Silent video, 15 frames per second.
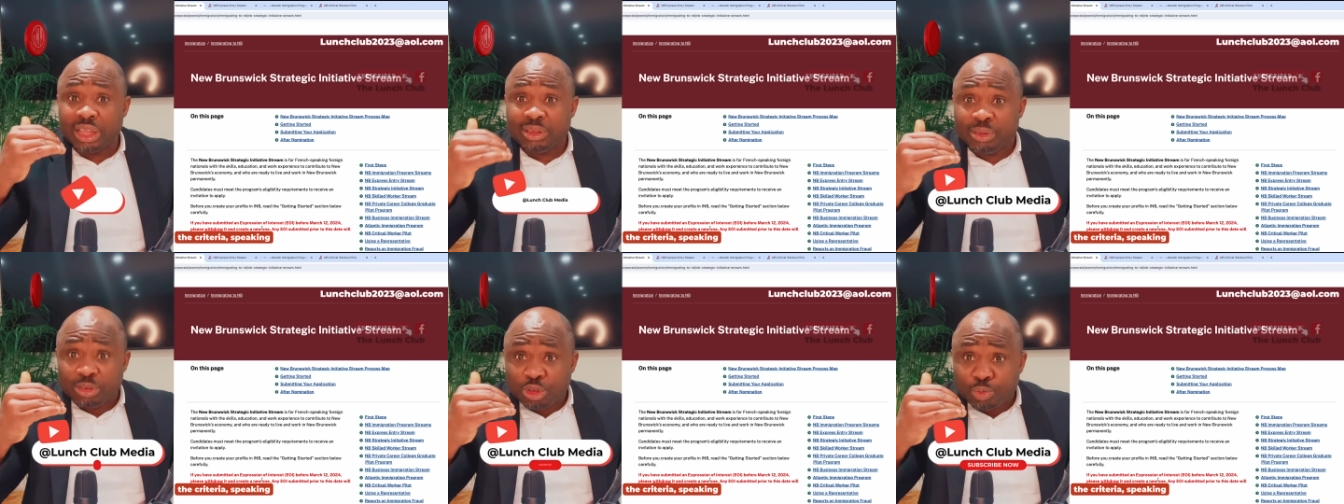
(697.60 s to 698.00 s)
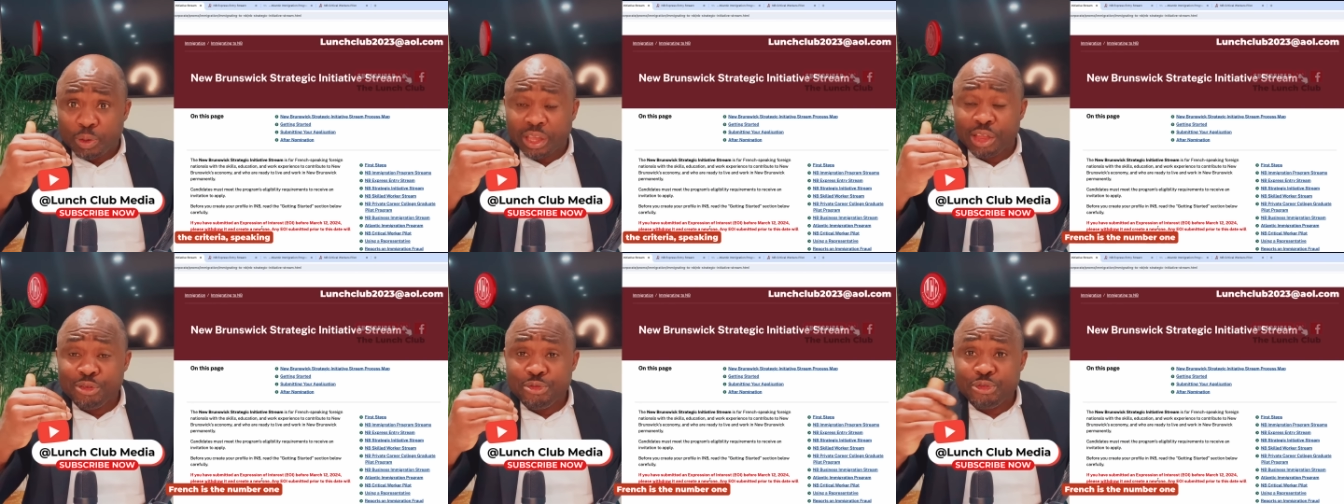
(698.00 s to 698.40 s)

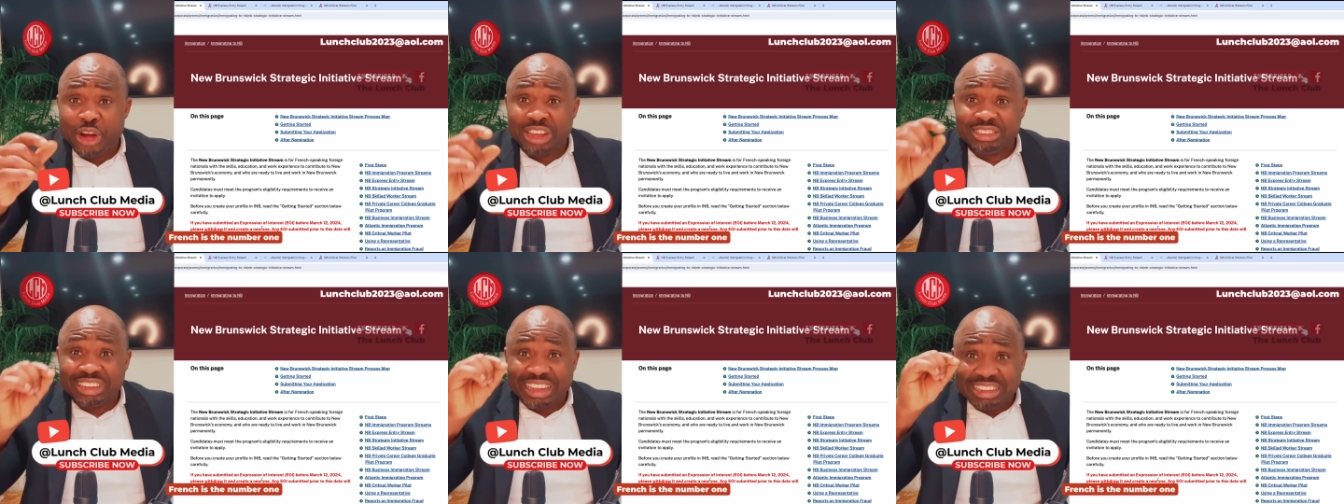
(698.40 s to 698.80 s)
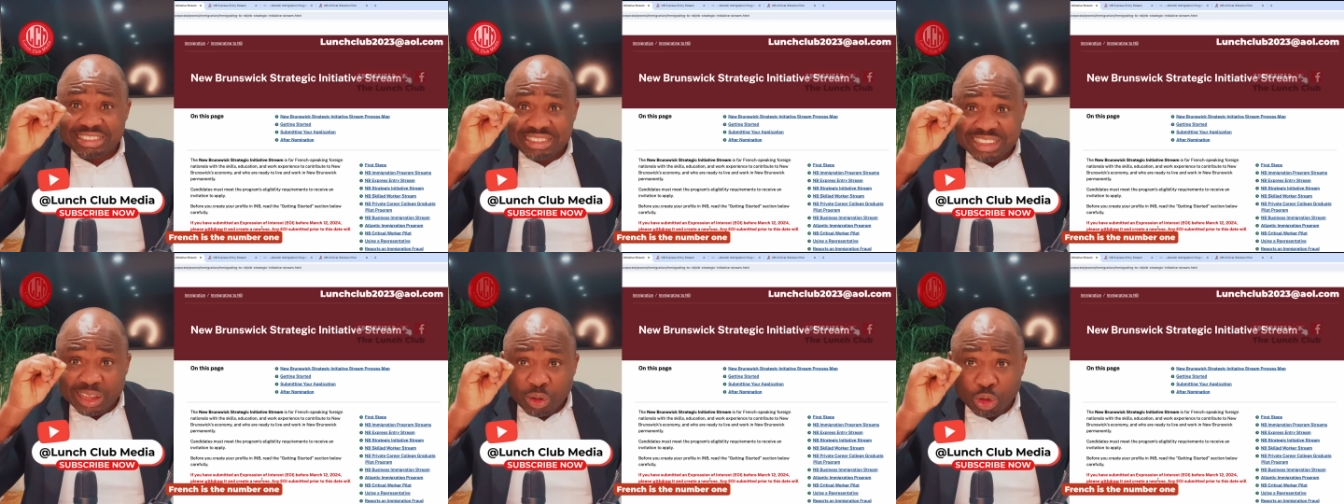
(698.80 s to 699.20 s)
speaking French is
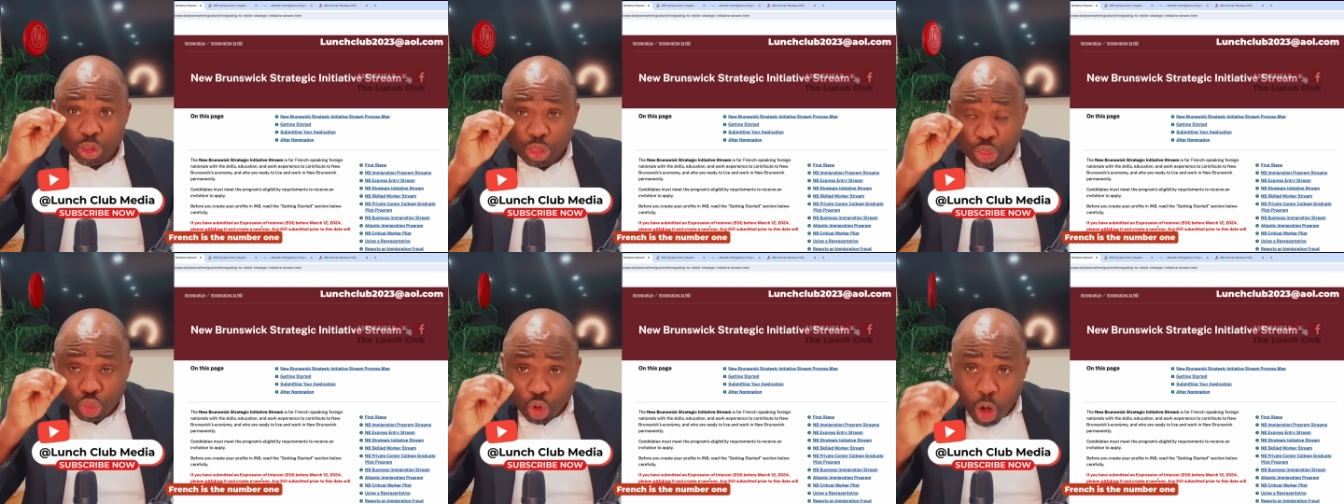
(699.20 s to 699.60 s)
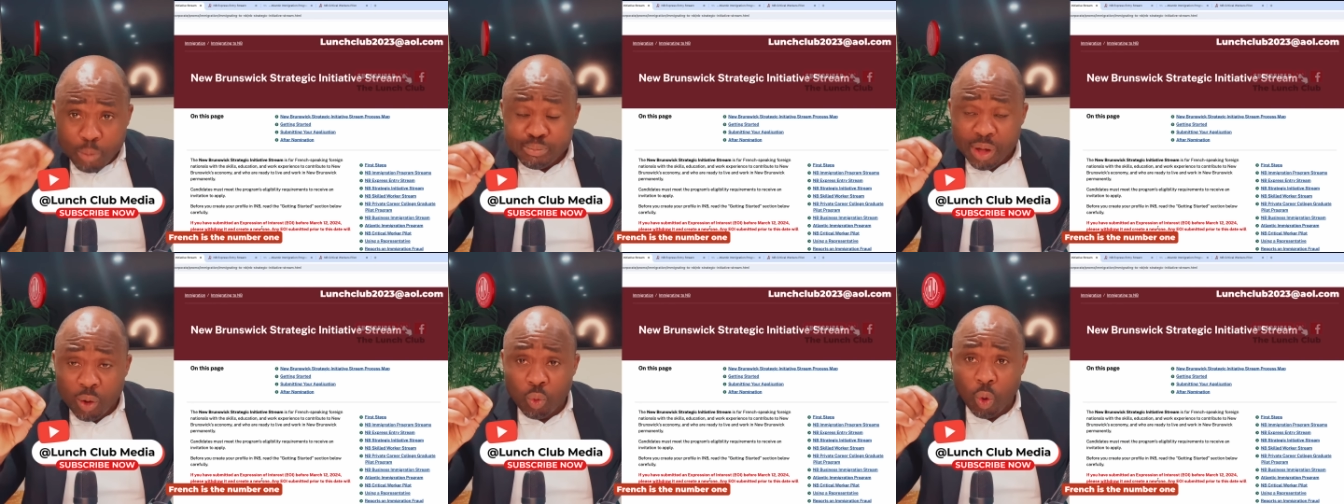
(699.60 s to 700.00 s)
the
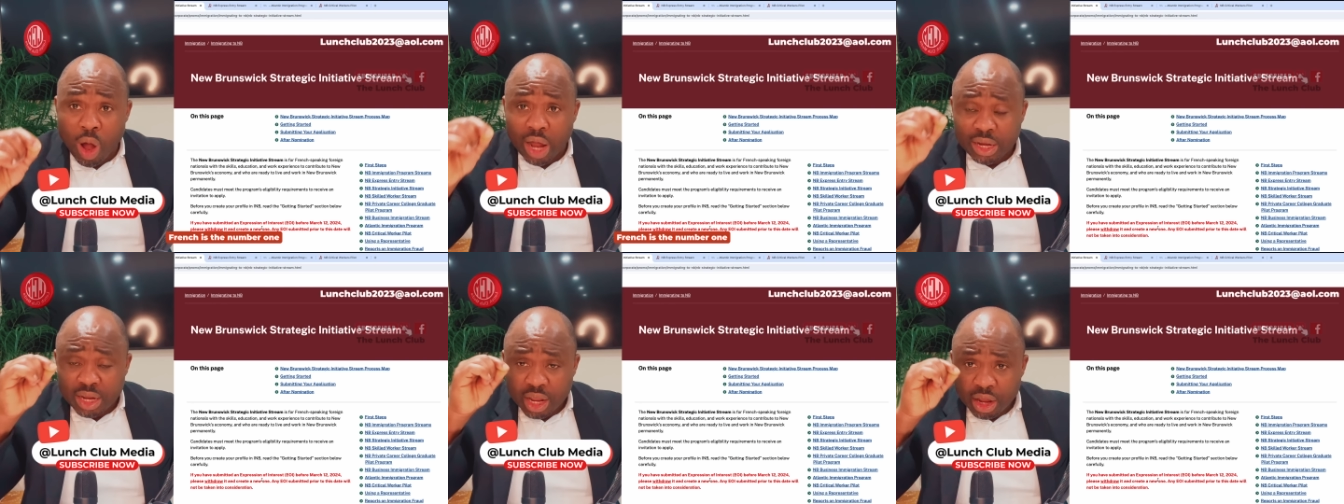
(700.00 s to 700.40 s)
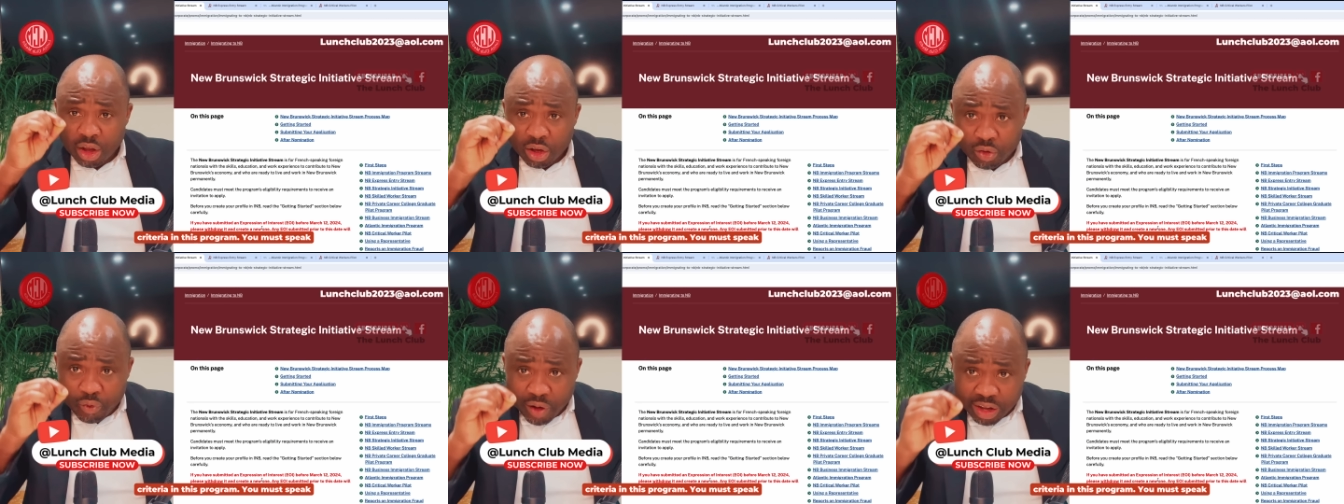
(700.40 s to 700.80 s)
number one
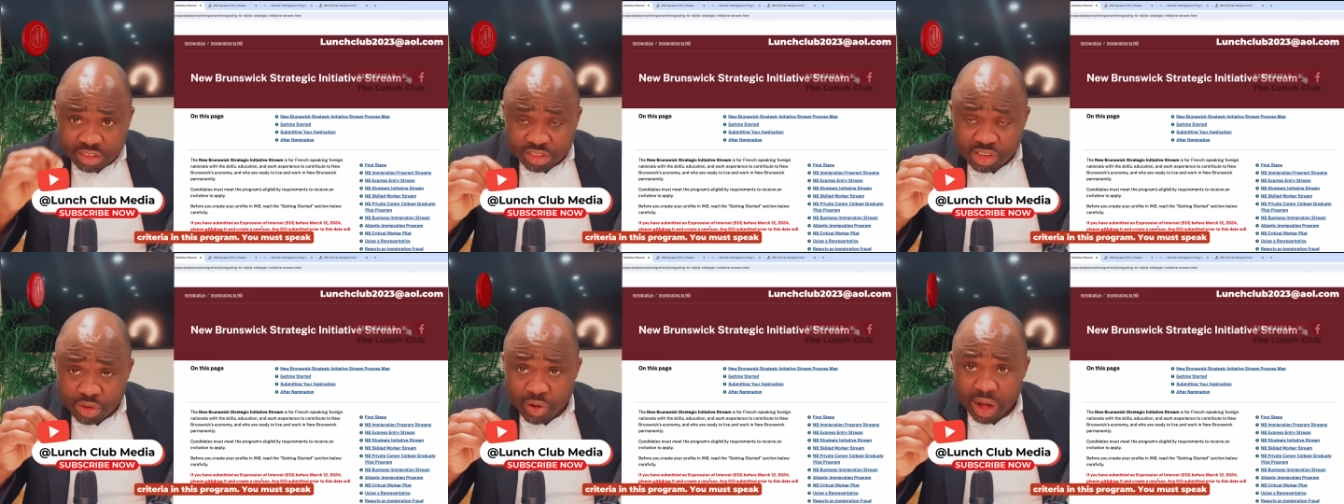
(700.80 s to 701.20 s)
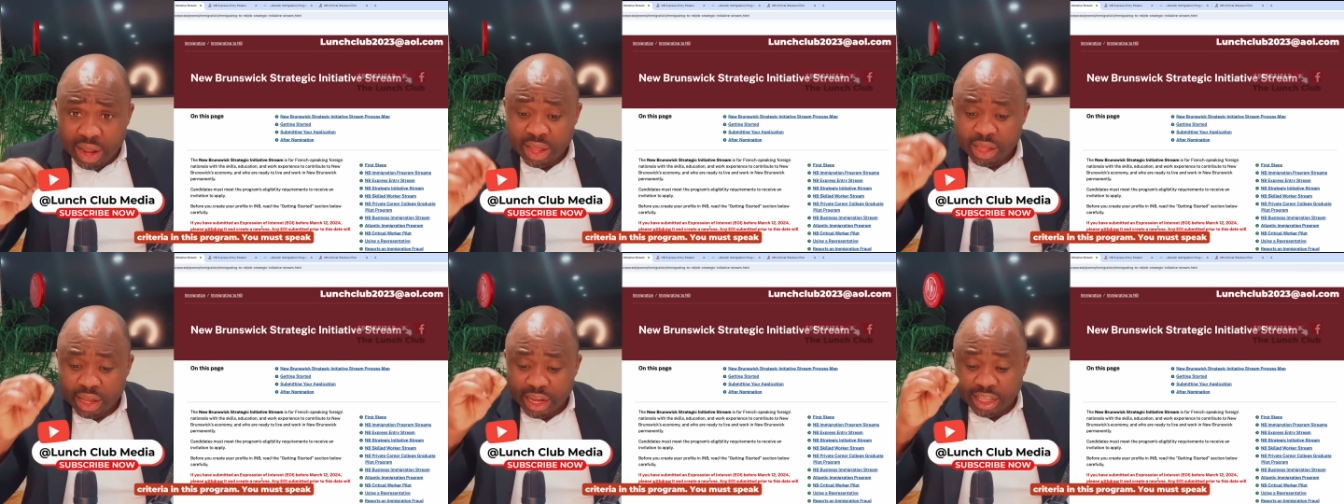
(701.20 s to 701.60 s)
criteria
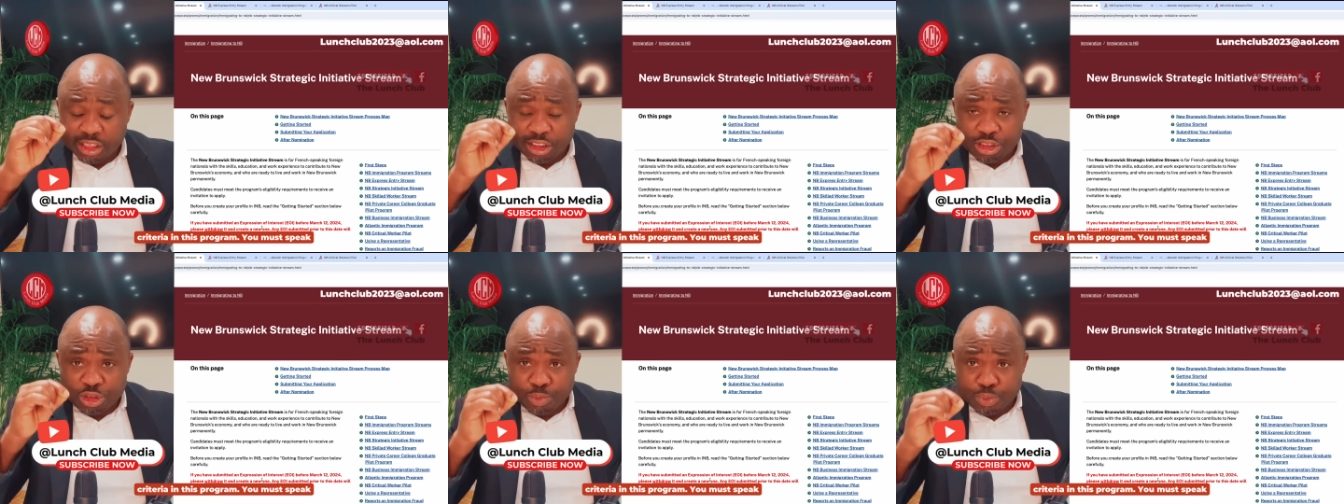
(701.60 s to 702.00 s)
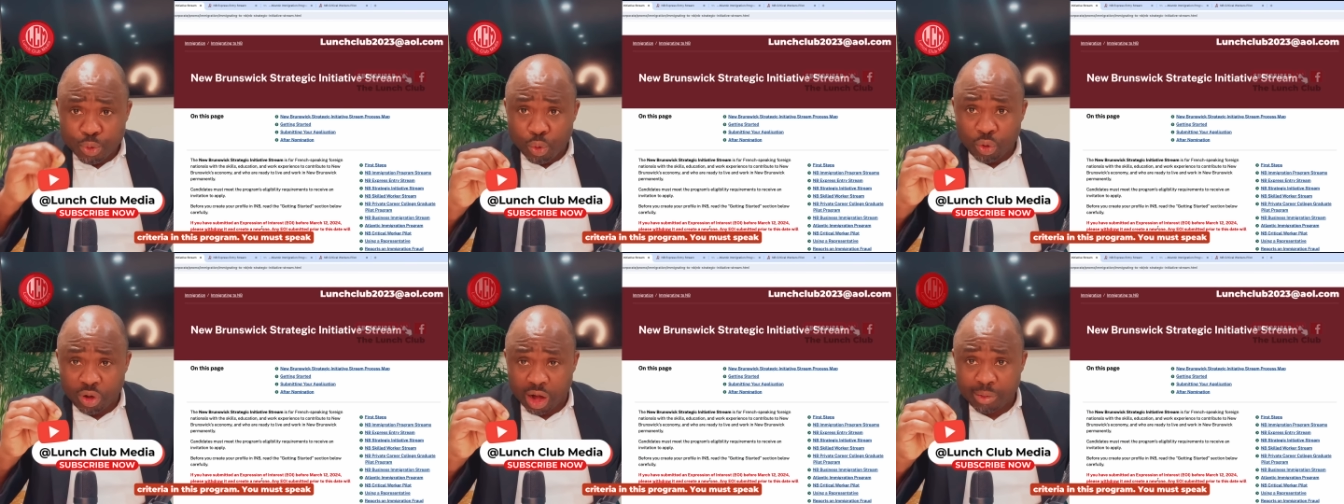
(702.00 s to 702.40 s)
in this
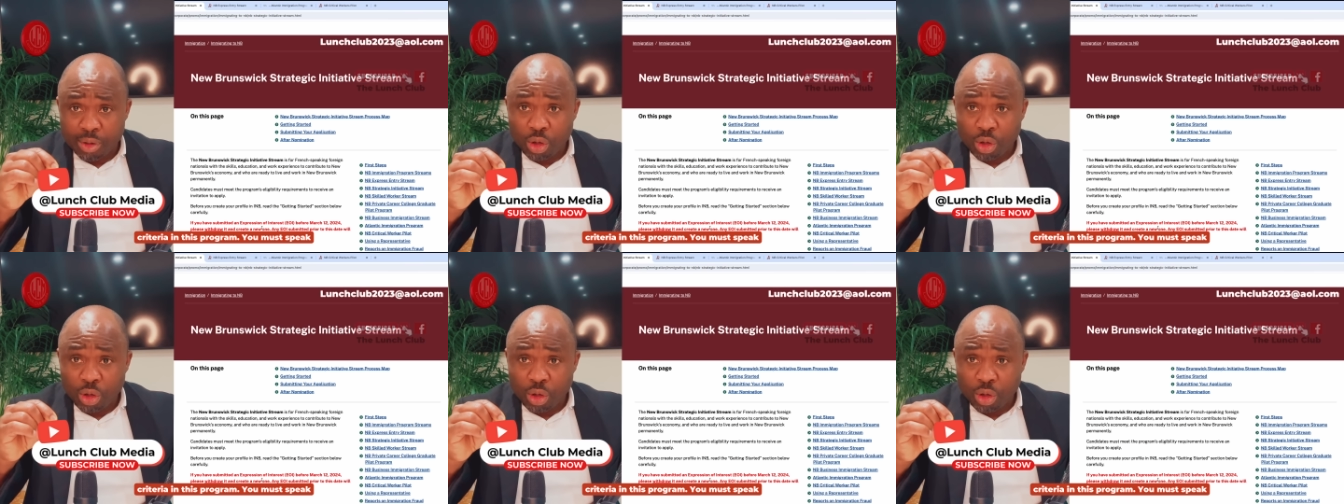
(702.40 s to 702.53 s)
program.